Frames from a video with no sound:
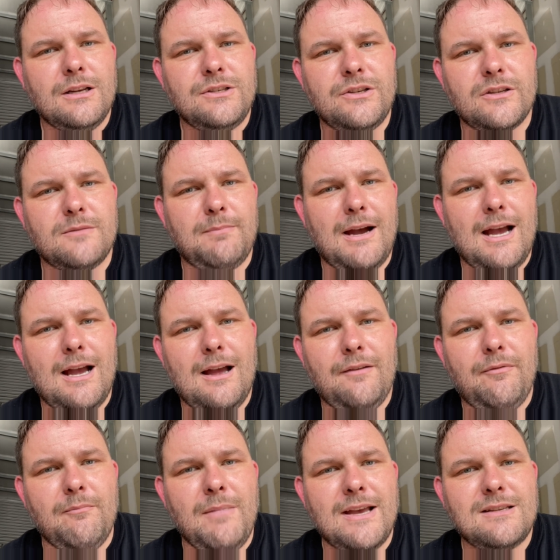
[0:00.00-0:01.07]
just by
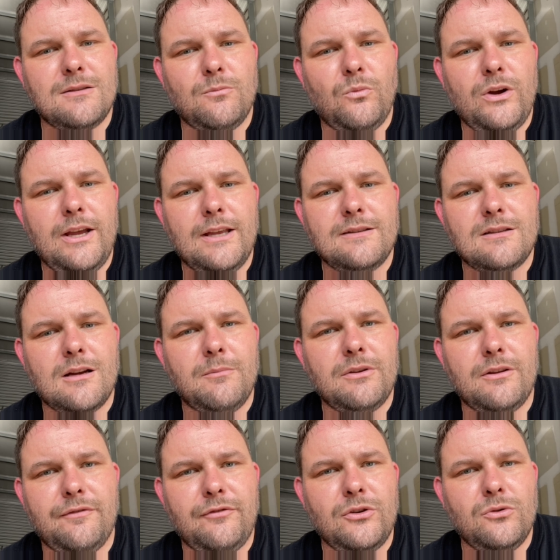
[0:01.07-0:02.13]
messing with some of
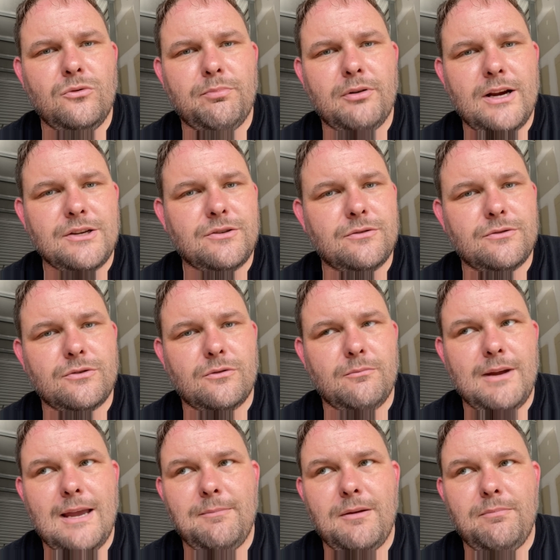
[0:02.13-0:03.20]
the fuel pressures, or
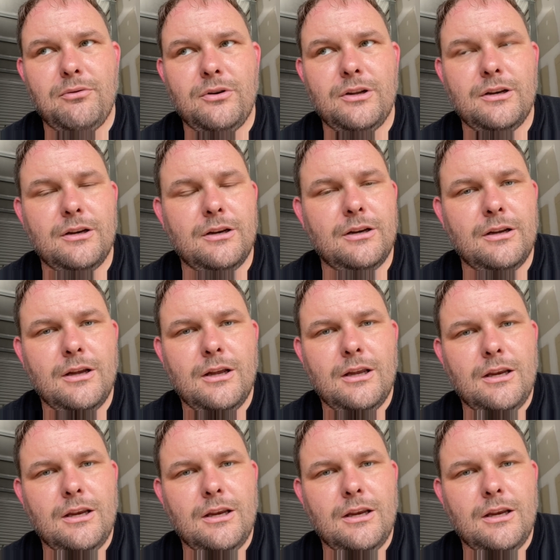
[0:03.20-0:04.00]
maybe putting,